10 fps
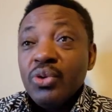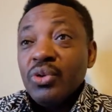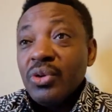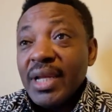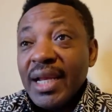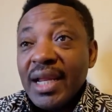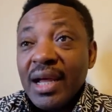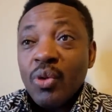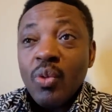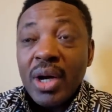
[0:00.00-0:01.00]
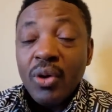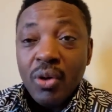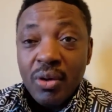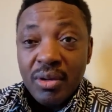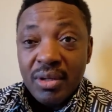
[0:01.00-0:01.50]
do you know that
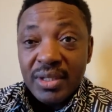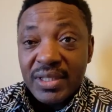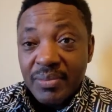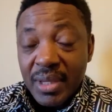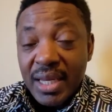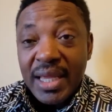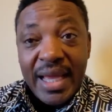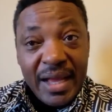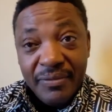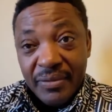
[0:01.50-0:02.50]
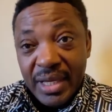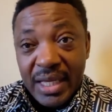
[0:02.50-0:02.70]
Angwago Smith, he have